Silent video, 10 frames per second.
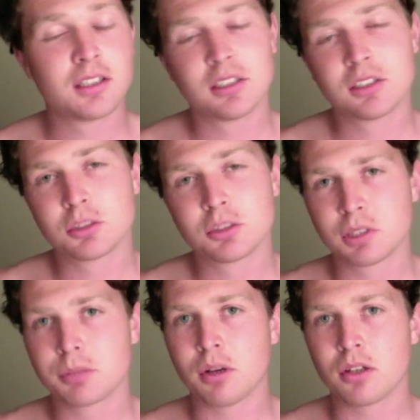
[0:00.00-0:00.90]
Something to
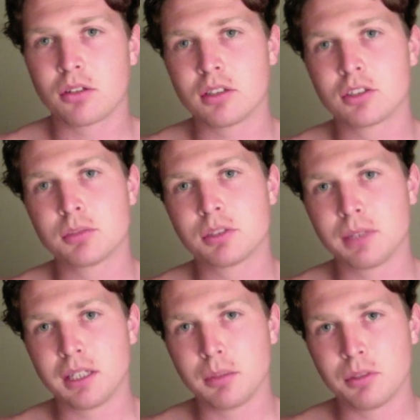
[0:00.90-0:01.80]
ponder on. Something to
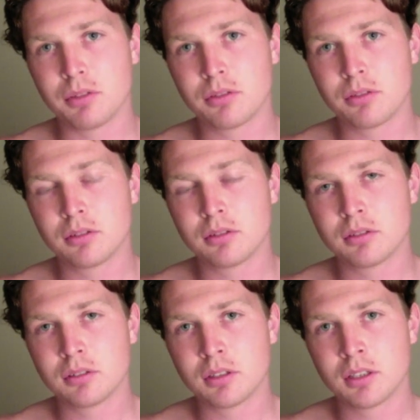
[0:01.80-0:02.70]
begin with.
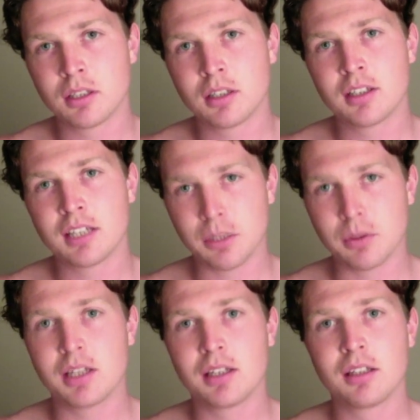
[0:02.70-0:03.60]

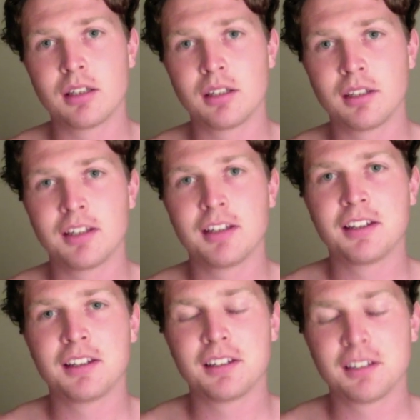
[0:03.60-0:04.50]
Anyway.
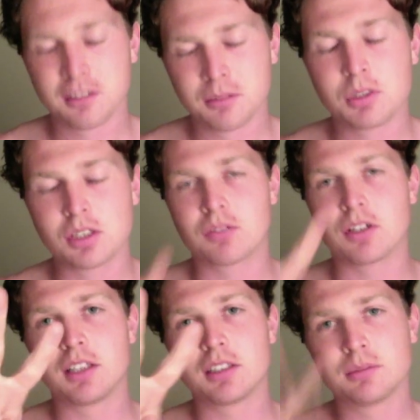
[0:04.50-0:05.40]
Much love,
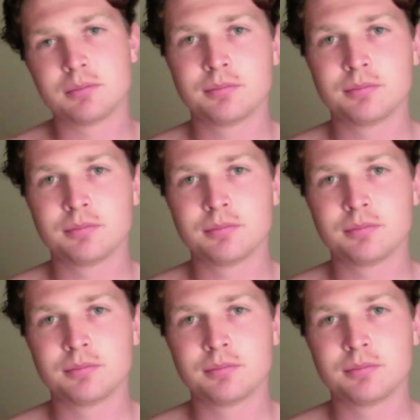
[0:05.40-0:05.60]
guys.